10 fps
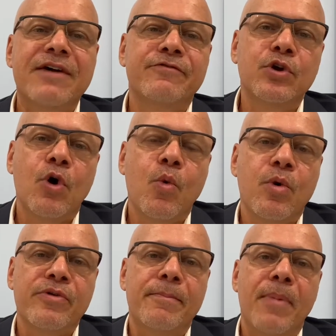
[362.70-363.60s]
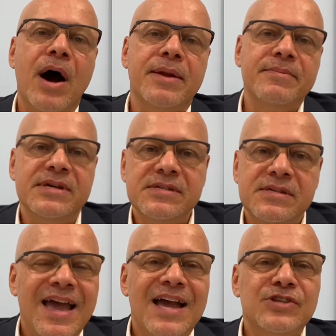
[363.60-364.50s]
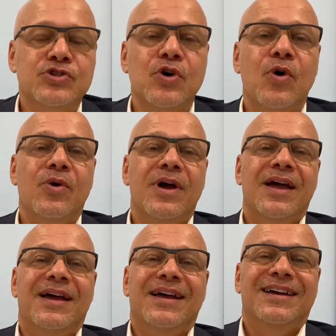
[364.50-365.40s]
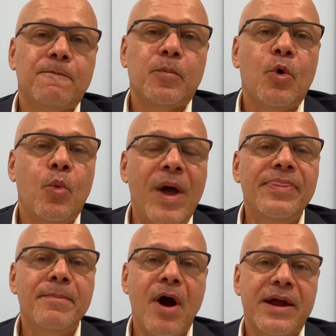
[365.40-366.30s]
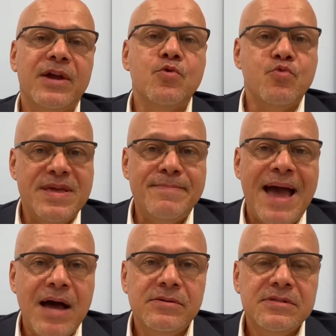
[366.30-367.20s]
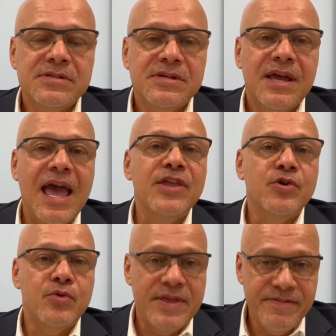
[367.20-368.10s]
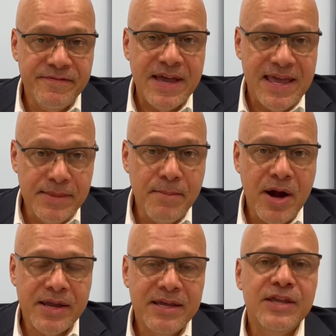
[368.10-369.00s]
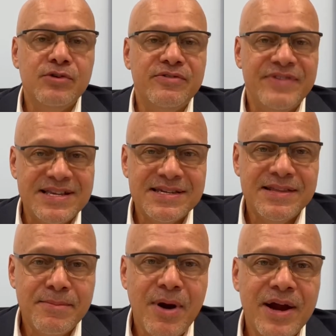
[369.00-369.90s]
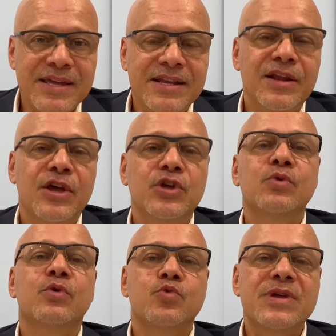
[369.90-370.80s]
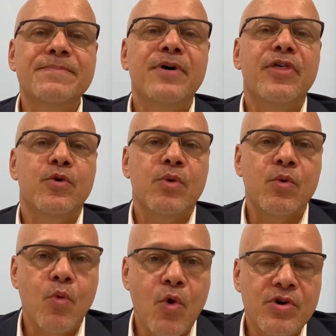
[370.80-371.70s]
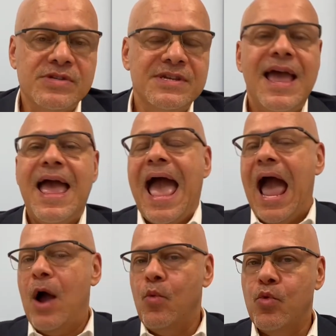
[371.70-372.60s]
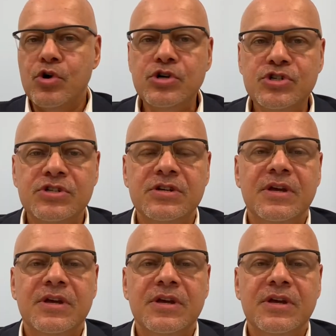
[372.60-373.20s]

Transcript: know where the bottom is. And so when the market rebounds and you're in the market, you're invested in the market, you will reap the rewards. At worst,